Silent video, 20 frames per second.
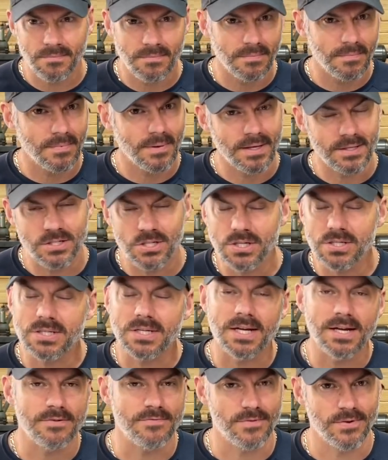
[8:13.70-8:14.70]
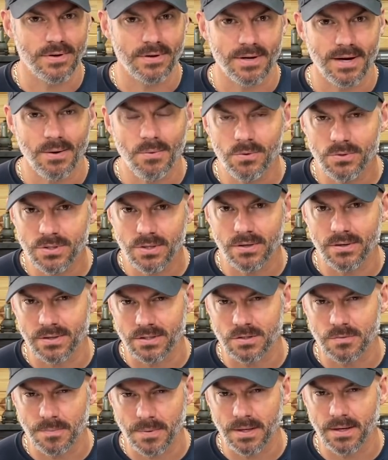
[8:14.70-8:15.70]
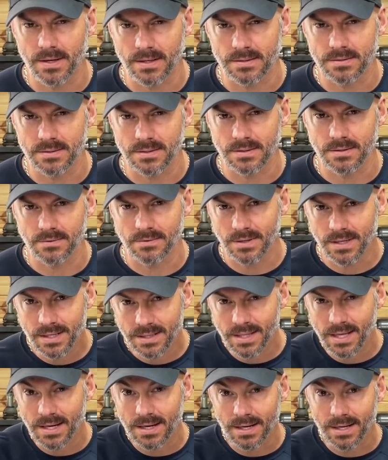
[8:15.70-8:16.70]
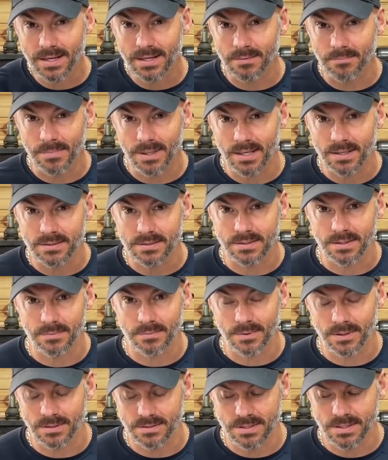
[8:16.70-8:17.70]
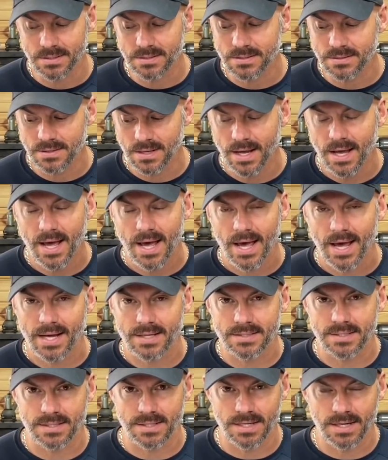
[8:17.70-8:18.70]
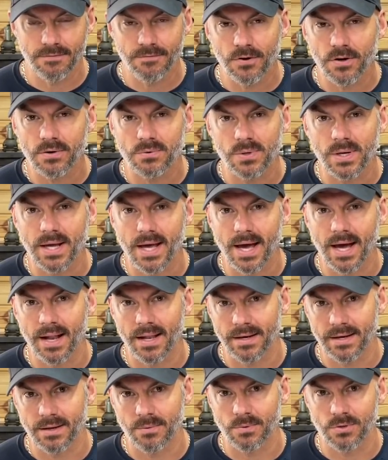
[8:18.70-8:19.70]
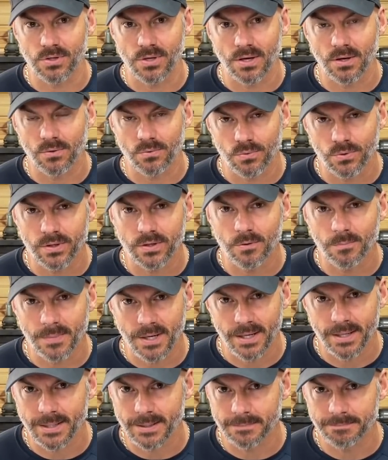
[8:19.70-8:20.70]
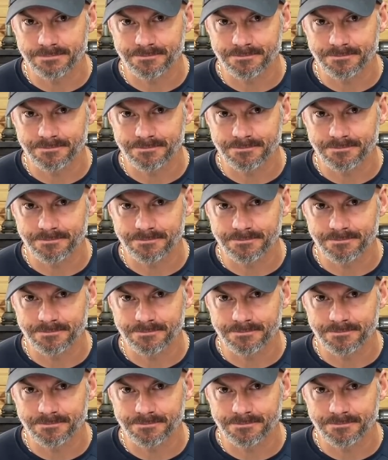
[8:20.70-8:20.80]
it's just different. I want y'all to experience, though. Click that link and buy some, because it's a different reality when you hold real money.